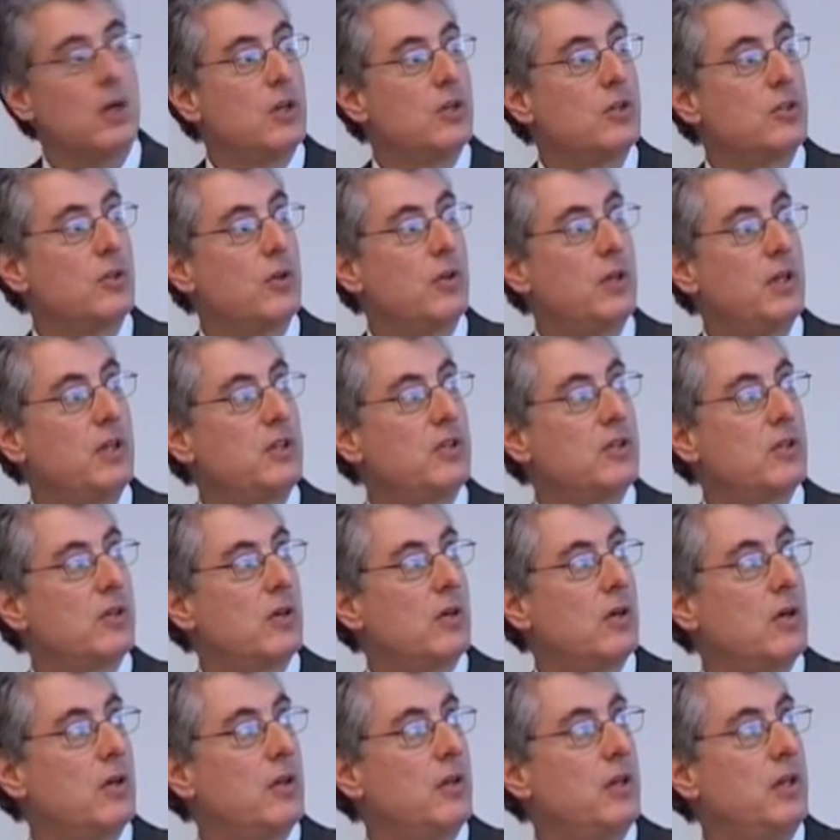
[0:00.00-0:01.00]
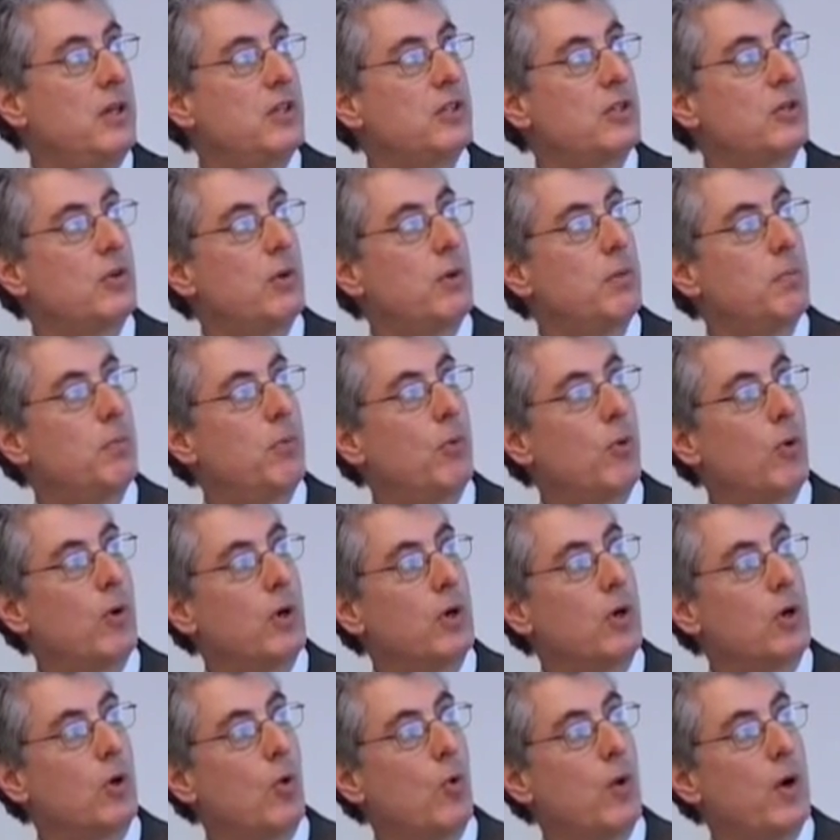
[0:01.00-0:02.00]
So these are
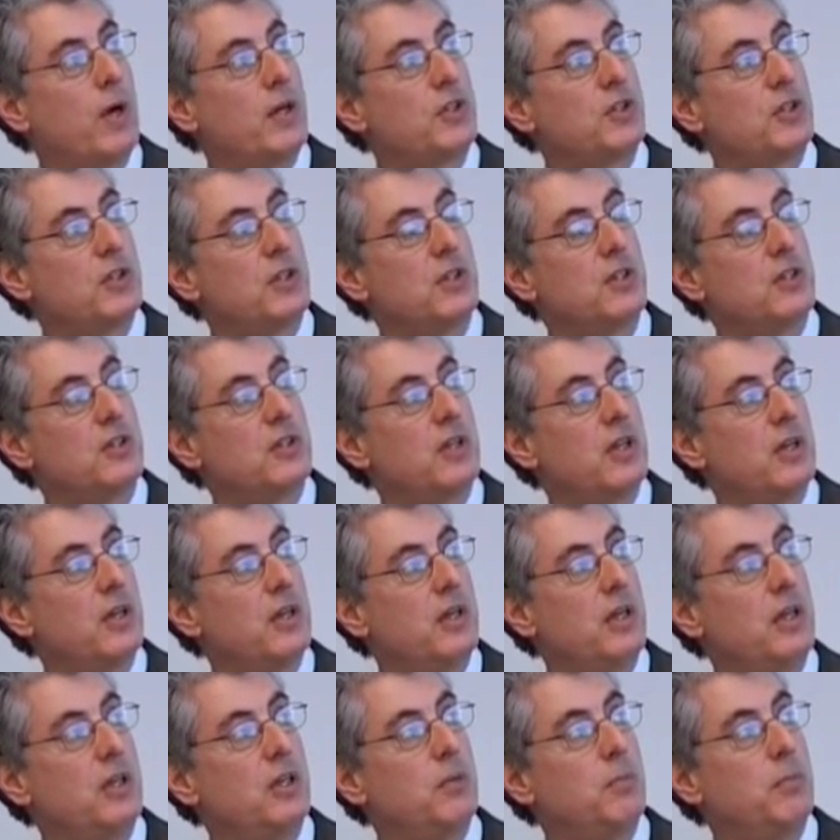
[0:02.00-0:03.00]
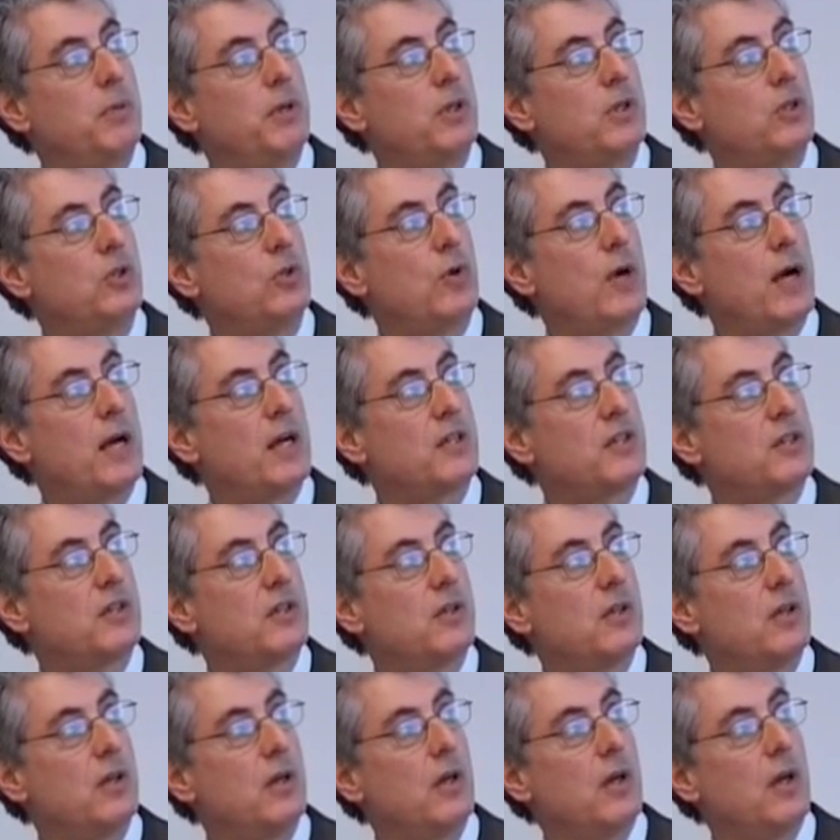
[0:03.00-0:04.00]
important questions that need to be
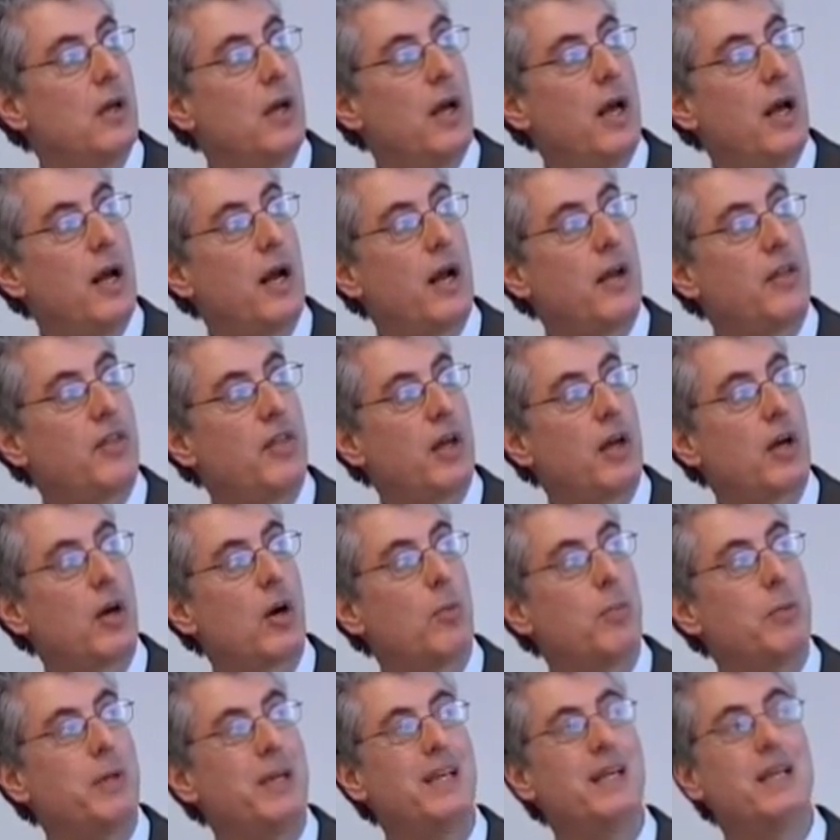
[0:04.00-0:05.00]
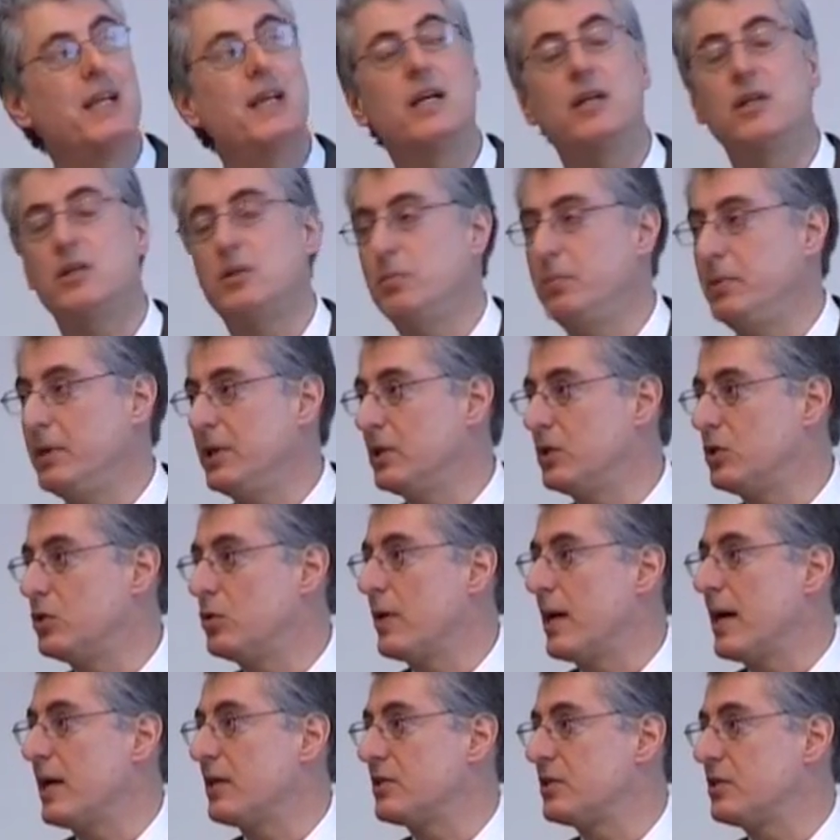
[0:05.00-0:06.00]
addressed, and I think are beginning to be
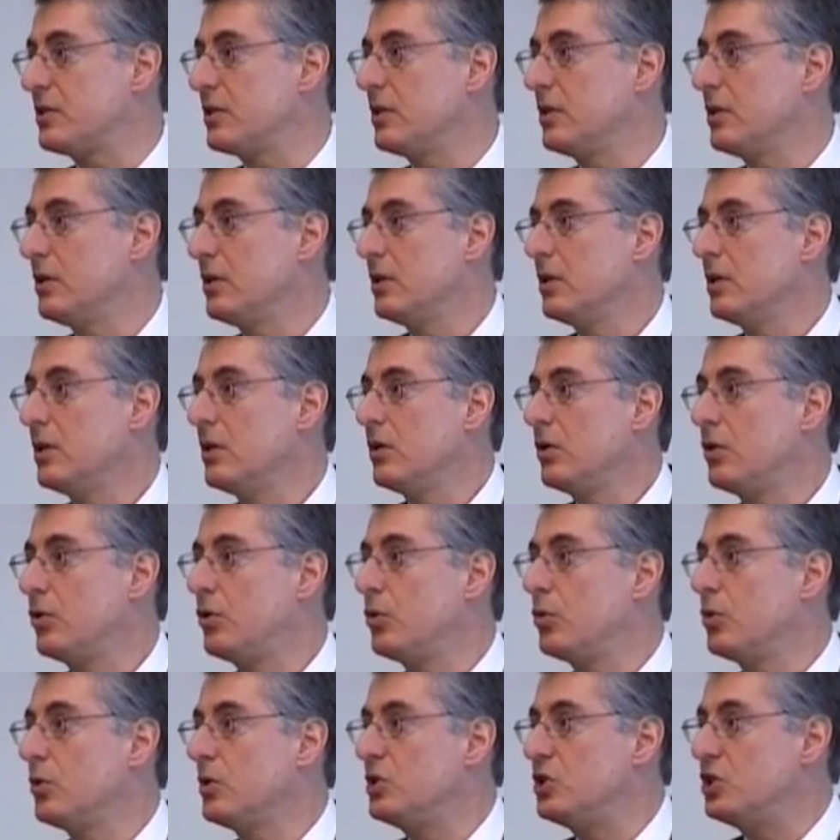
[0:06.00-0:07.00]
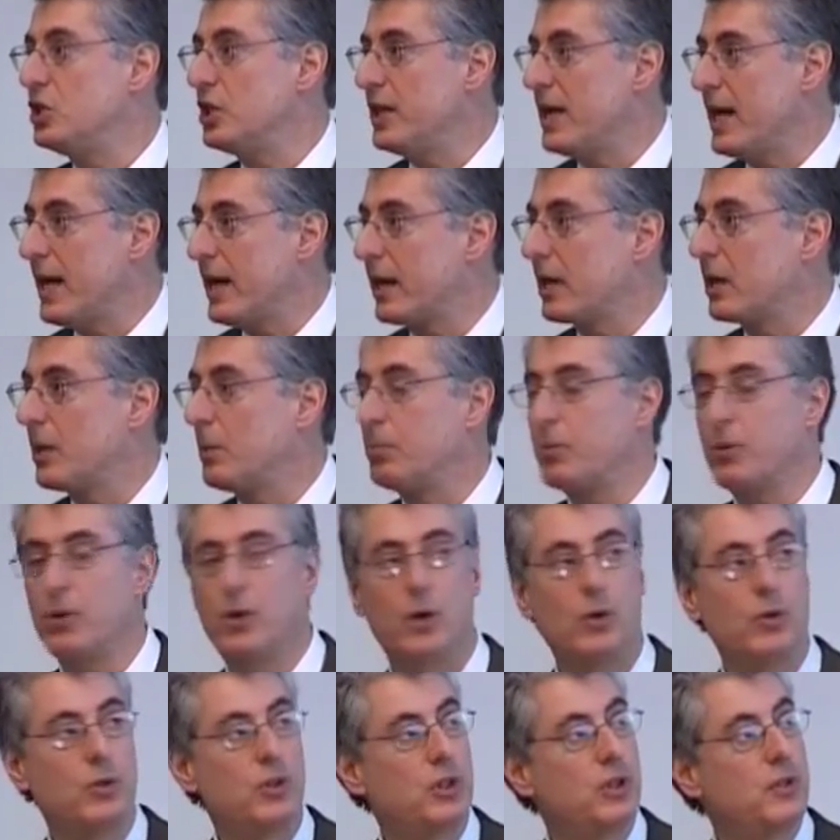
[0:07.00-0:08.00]
addressed through a genetic
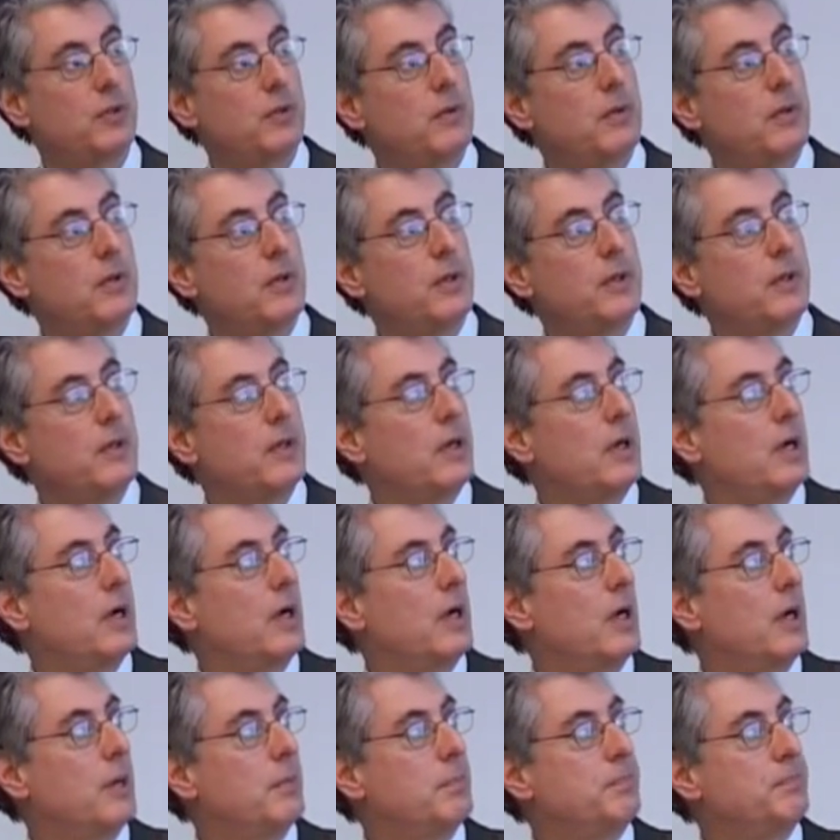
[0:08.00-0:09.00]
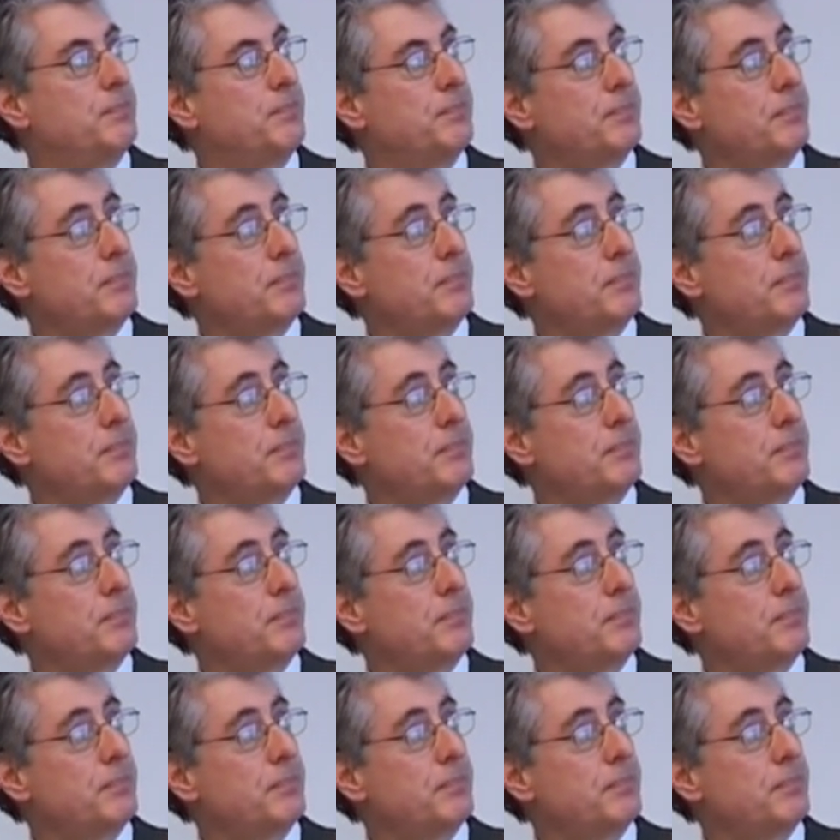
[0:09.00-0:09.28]
approach. The